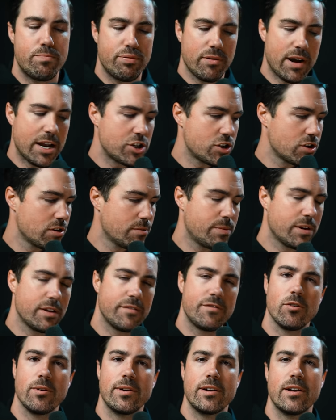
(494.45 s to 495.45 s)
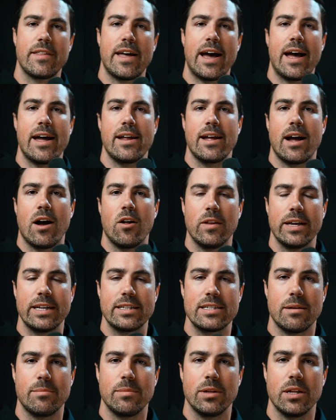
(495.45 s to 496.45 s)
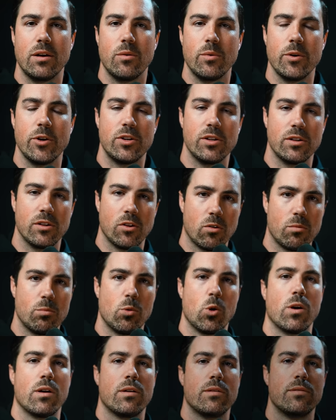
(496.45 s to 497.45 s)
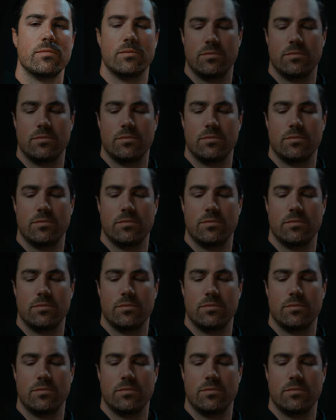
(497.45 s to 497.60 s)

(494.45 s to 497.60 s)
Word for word: pressure, but if you're into that, I'll link down below where you can learn more.